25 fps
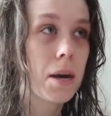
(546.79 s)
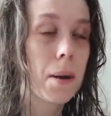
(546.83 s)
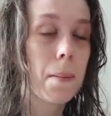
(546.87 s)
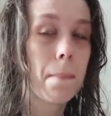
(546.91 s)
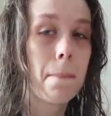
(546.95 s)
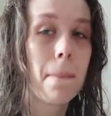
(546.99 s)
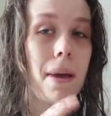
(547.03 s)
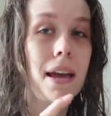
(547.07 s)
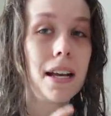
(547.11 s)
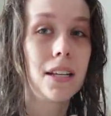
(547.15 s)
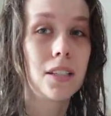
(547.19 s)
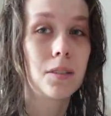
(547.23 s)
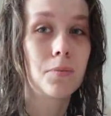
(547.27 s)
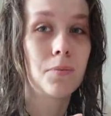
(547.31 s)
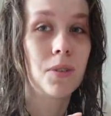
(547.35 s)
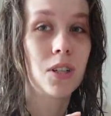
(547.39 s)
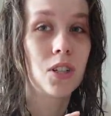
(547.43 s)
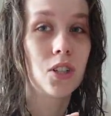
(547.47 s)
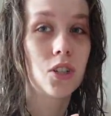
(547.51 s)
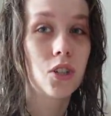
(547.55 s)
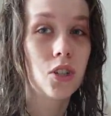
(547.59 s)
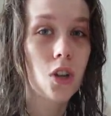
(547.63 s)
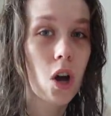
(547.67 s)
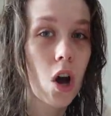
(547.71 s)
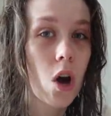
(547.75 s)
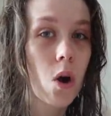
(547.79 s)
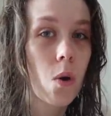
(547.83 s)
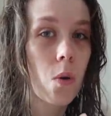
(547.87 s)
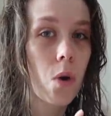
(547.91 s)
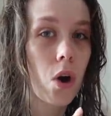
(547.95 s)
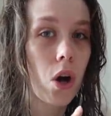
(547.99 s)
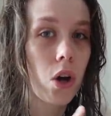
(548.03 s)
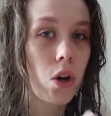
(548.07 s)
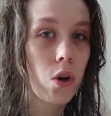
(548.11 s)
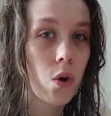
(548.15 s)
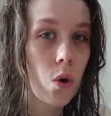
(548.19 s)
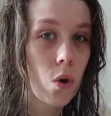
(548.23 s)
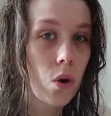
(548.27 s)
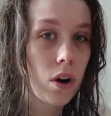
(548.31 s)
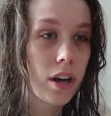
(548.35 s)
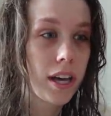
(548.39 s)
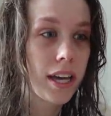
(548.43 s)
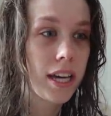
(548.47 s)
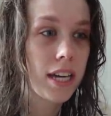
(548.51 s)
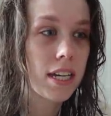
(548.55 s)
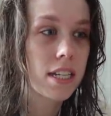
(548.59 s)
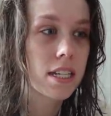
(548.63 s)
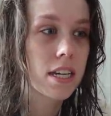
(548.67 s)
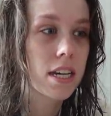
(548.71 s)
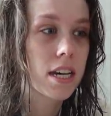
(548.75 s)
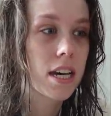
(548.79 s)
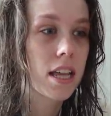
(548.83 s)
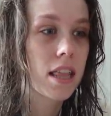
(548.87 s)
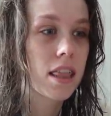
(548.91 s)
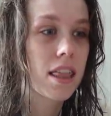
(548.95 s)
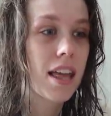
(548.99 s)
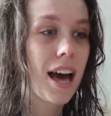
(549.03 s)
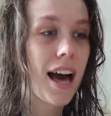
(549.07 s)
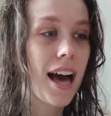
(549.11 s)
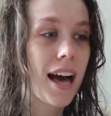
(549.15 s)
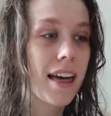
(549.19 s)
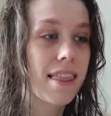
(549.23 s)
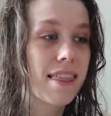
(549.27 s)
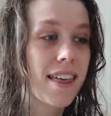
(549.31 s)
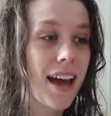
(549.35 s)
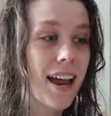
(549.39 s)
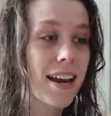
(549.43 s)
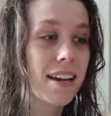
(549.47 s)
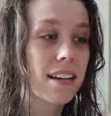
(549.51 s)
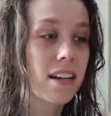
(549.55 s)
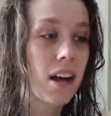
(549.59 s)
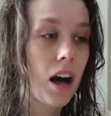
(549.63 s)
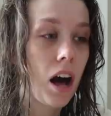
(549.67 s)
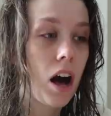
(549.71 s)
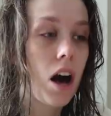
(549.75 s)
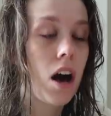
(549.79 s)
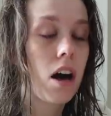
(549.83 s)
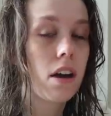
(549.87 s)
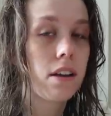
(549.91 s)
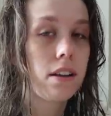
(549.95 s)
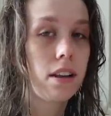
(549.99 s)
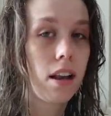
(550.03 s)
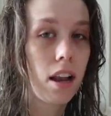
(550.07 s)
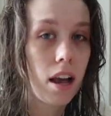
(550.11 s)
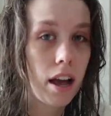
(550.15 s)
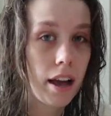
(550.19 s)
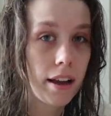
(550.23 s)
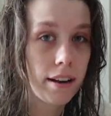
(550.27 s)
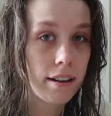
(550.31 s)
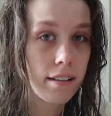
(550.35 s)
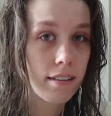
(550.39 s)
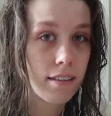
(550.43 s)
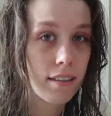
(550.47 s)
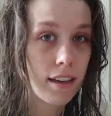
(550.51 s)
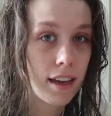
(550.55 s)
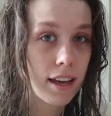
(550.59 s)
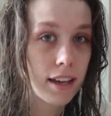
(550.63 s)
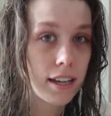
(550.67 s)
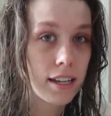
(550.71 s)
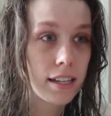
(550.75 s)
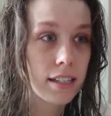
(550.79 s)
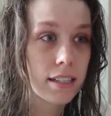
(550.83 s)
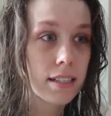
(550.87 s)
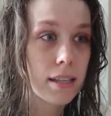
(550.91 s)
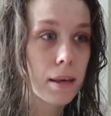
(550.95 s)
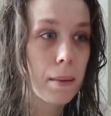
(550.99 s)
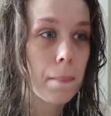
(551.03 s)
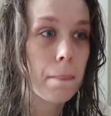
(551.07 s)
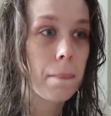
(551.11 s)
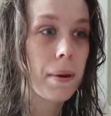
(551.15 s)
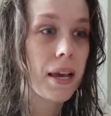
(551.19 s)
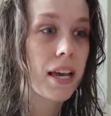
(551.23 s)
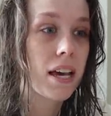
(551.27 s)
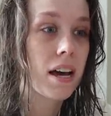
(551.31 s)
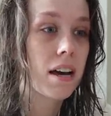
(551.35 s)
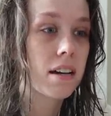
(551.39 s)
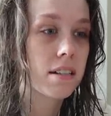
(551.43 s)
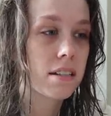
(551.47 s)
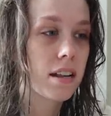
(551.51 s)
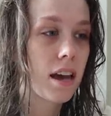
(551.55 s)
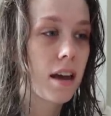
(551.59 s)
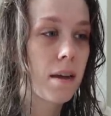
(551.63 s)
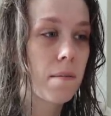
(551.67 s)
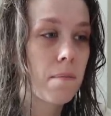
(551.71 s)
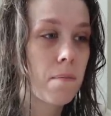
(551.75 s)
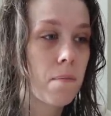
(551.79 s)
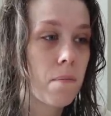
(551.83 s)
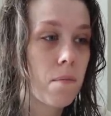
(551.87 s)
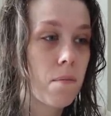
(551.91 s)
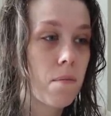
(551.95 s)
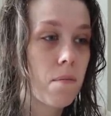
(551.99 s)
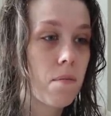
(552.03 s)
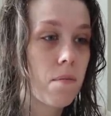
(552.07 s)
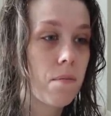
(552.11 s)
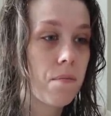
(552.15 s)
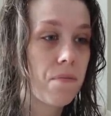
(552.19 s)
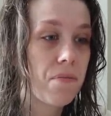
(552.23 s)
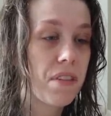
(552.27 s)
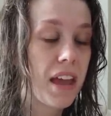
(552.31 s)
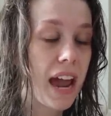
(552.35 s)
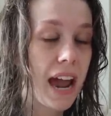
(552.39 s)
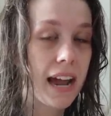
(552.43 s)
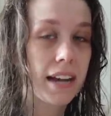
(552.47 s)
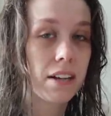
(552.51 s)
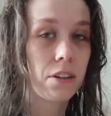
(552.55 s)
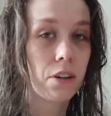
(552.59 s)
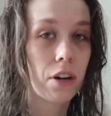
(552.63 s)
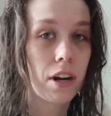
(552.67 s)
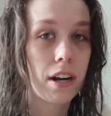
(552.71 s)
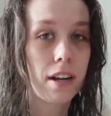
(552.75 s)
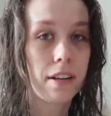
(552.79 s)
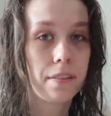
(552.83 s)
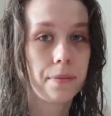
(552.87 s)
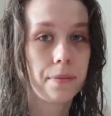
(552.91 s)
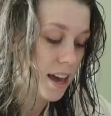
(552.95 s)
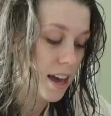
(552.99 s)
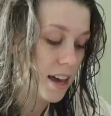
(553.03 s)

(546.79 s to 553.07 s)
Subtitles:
makes me so annoyed that I then can't learn things because I'm angry.